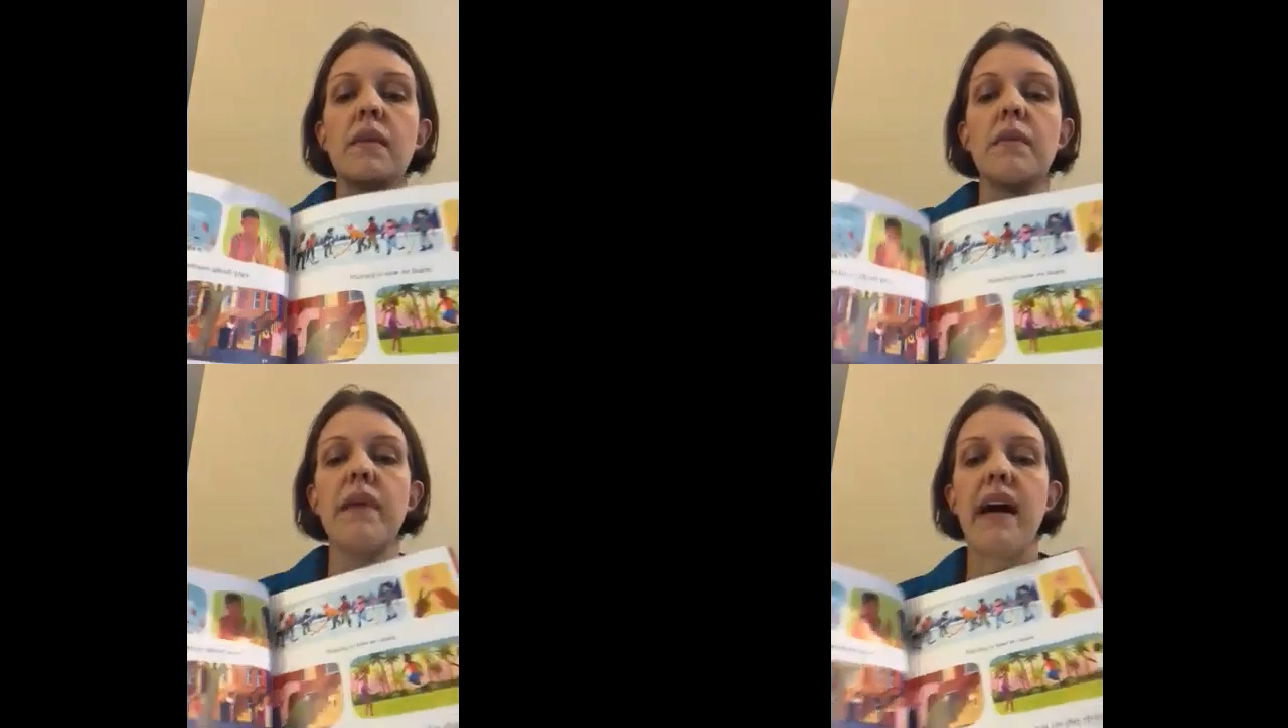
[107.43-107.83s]

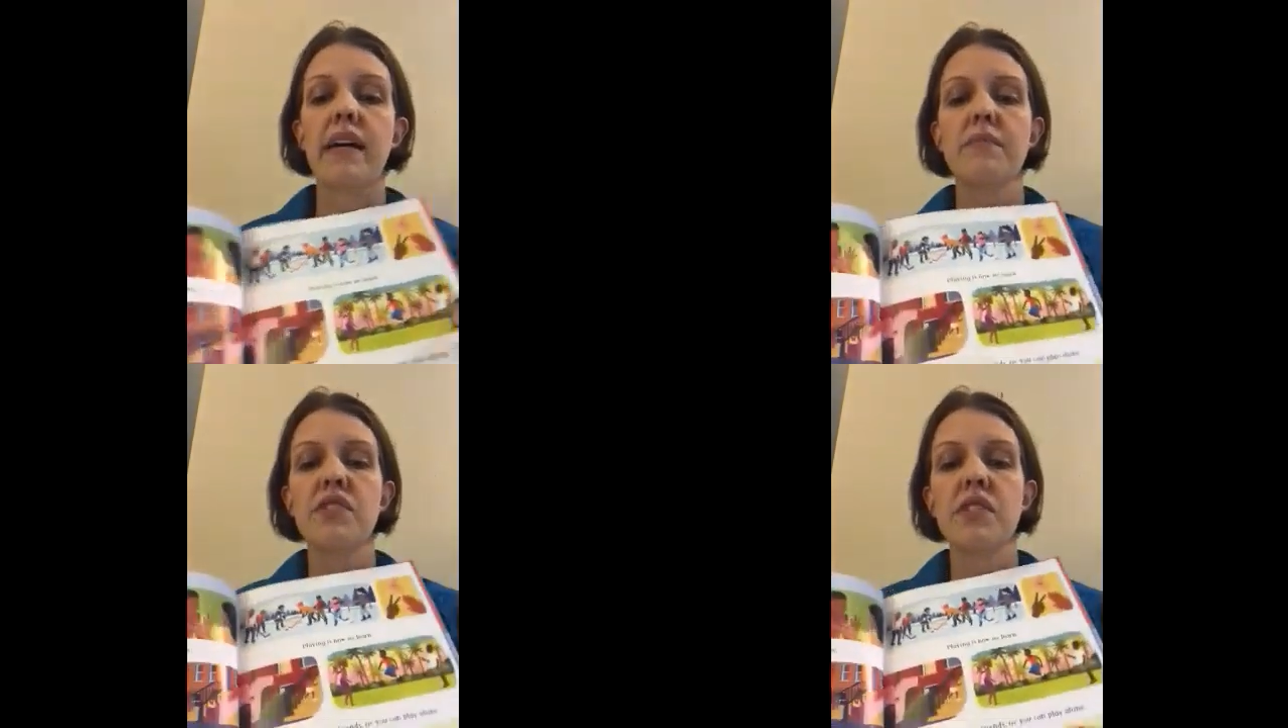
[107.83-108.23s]
Back
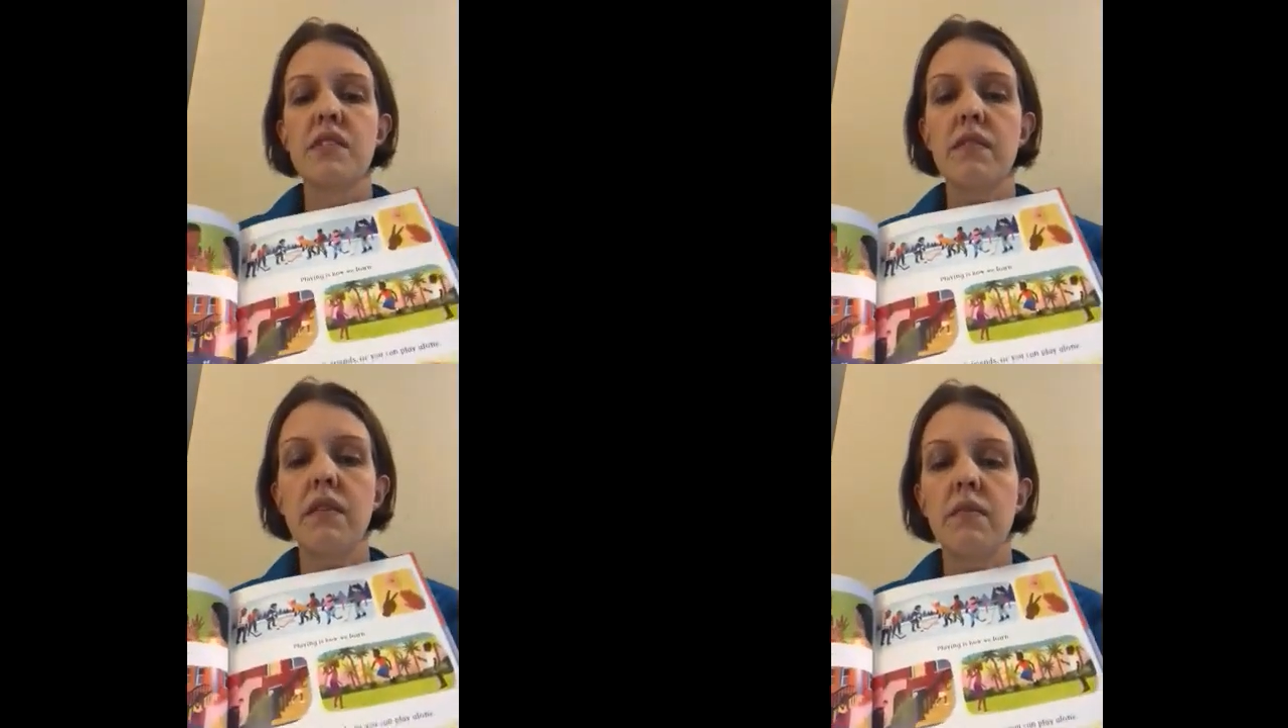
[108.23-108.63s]
up just a
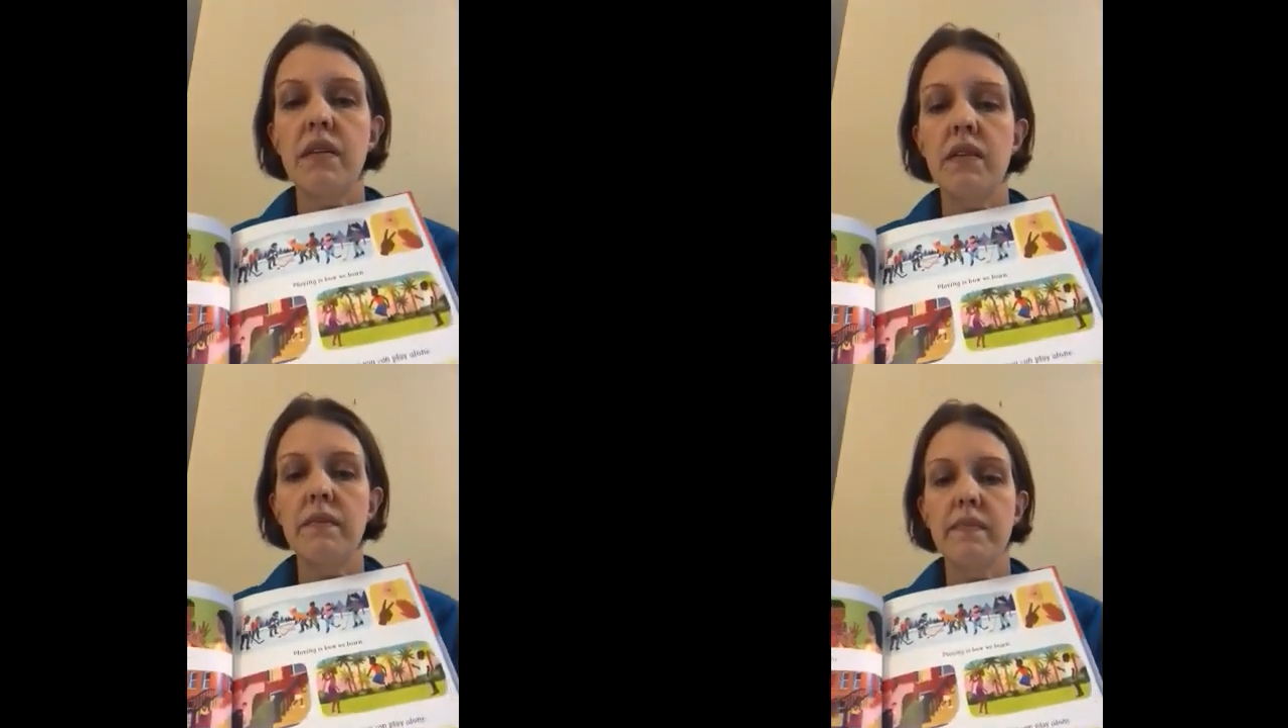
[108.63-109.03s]
little
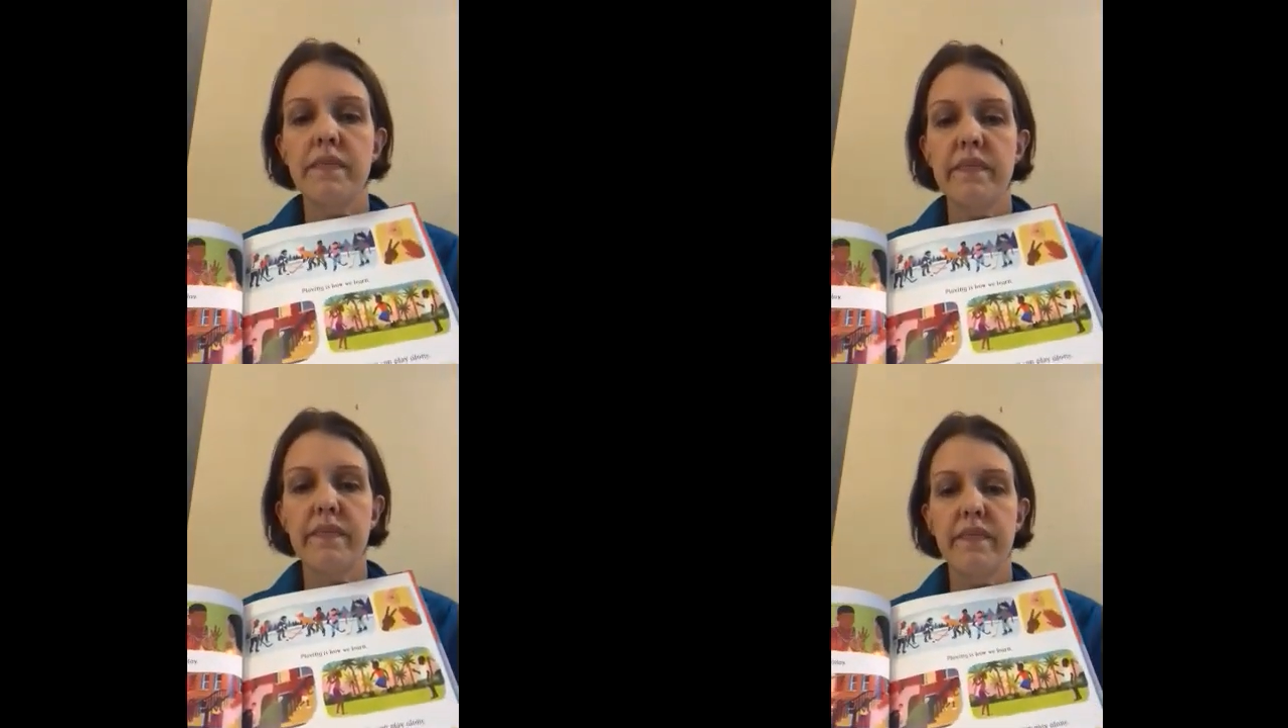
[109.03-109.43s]

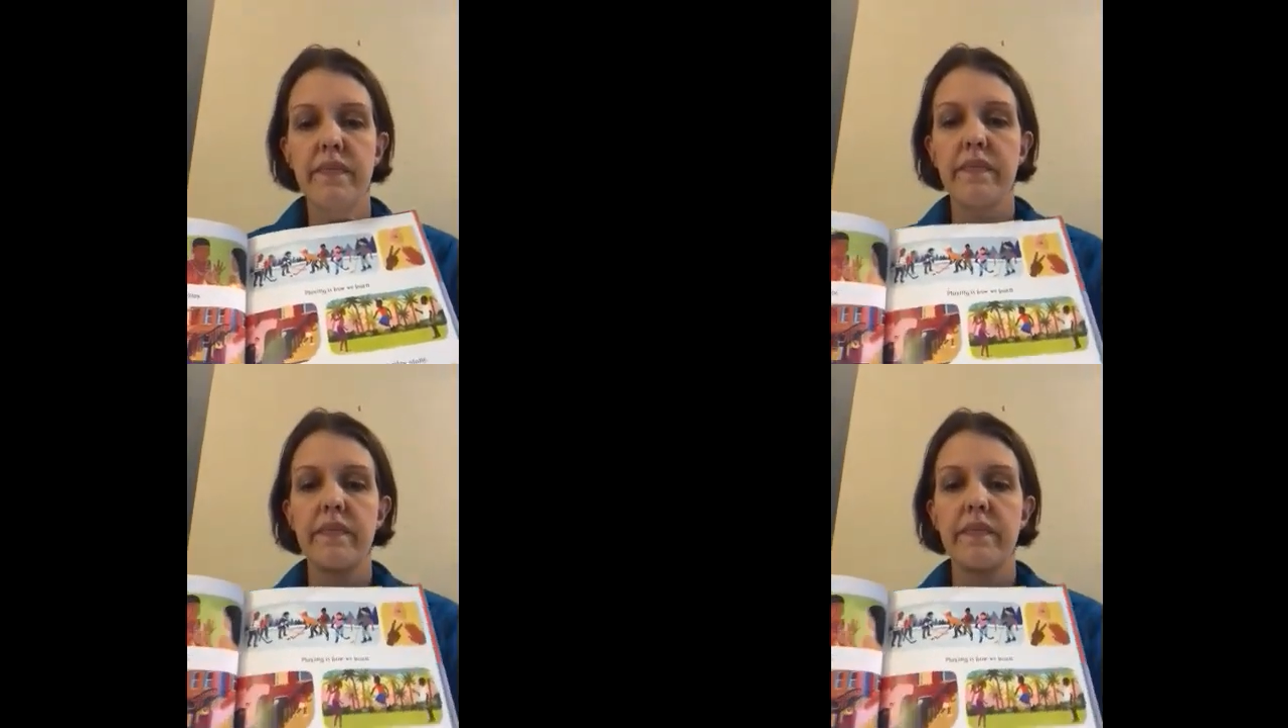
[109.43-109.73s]
bit.